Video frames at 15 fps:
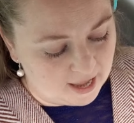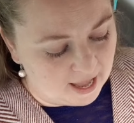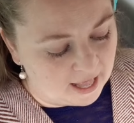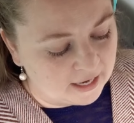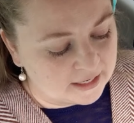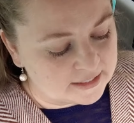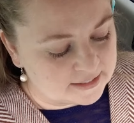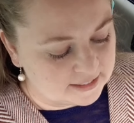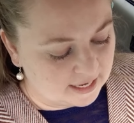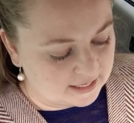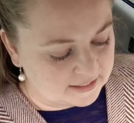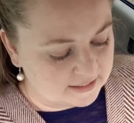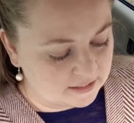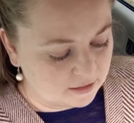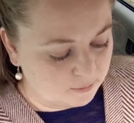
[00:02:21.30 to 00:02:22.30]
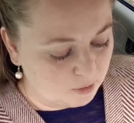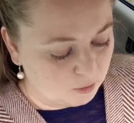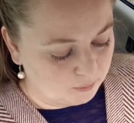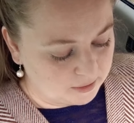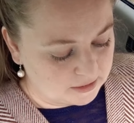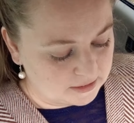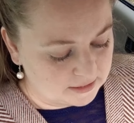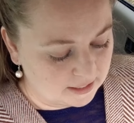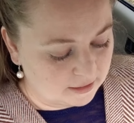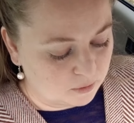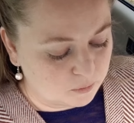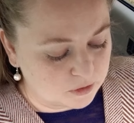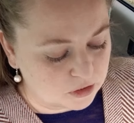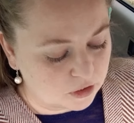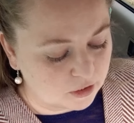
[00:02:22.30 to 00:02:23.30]
Alice guessed in a moment that it
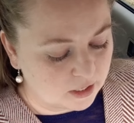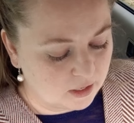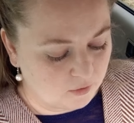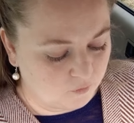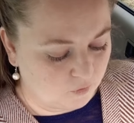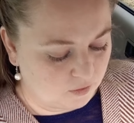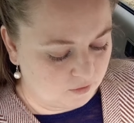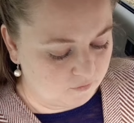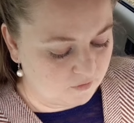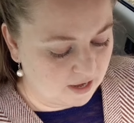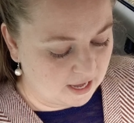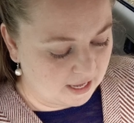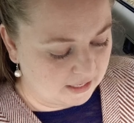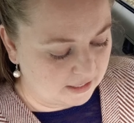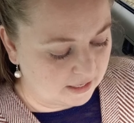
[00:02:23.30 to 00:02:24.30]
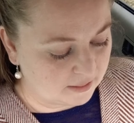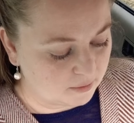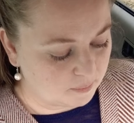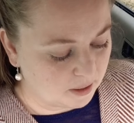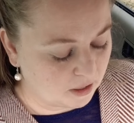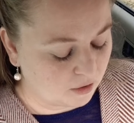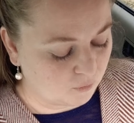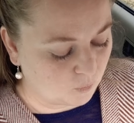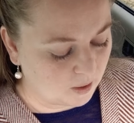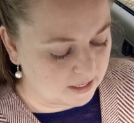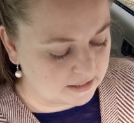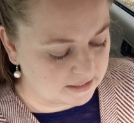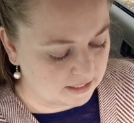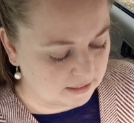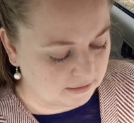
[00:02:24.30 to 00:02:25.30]
was looking for the fan and the pair of
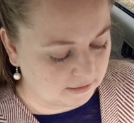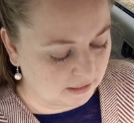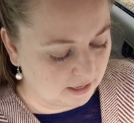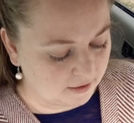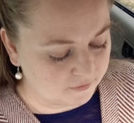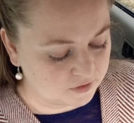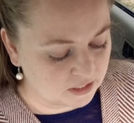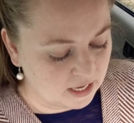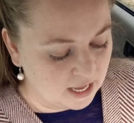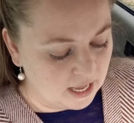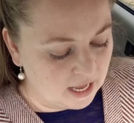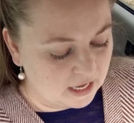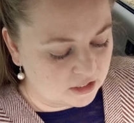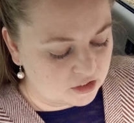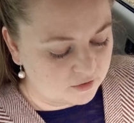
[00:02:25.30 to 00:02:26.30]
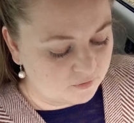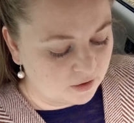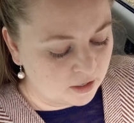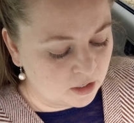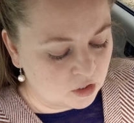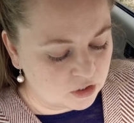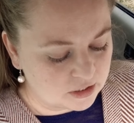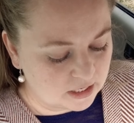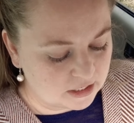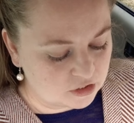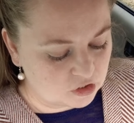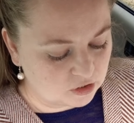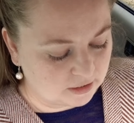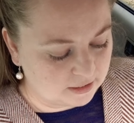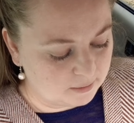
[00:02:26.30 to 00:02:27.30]
white kid gloves, and she very
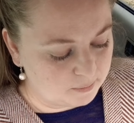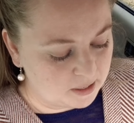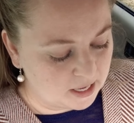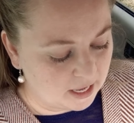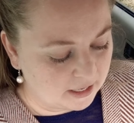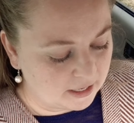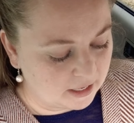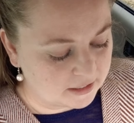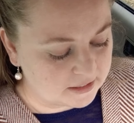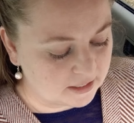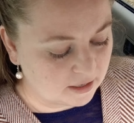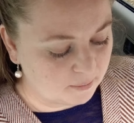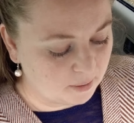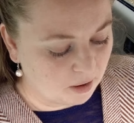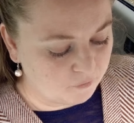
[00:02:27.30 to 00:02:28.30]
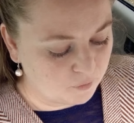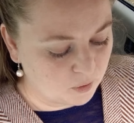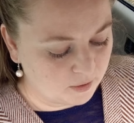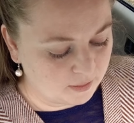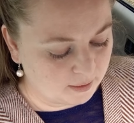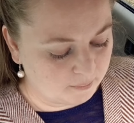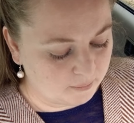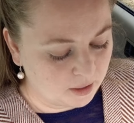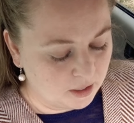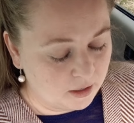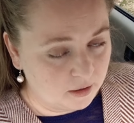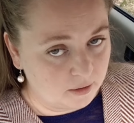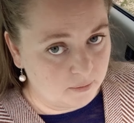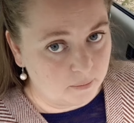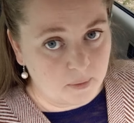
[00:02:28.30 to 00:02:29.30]
good-naturedly began hunting about for them,
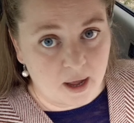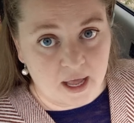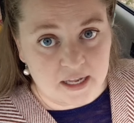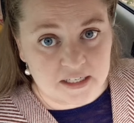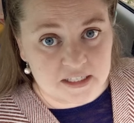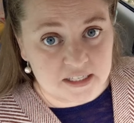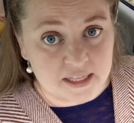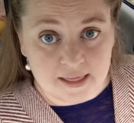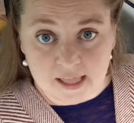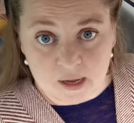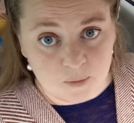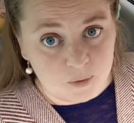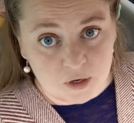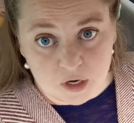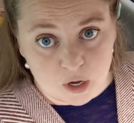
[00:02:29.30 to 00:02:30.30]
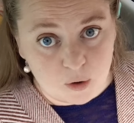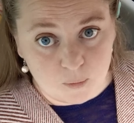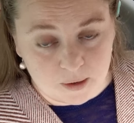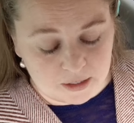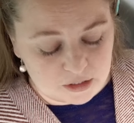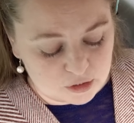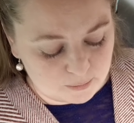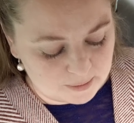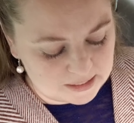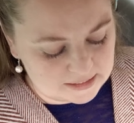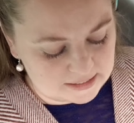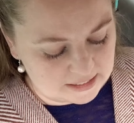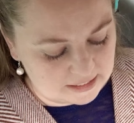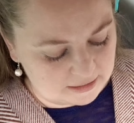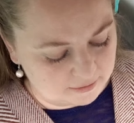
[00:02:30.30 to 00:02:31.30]
but they were nowhere to be
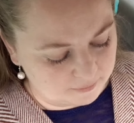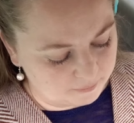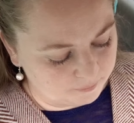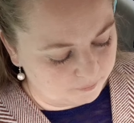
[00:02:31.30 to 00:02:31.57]
seen.